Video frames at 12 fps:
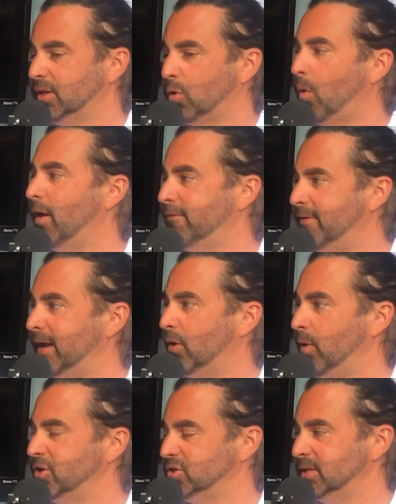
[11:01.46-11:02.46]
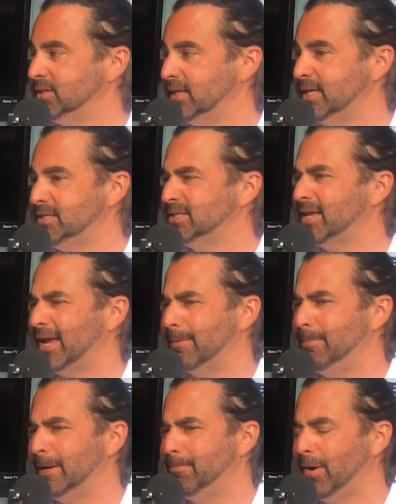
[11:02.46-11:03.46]
the qualifying questions. And this is like a
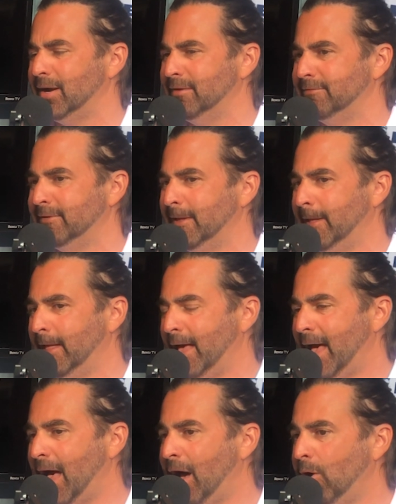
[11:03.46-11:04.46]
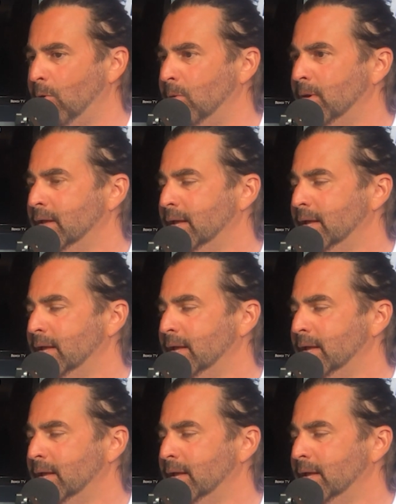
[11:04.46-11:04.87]
big part of how,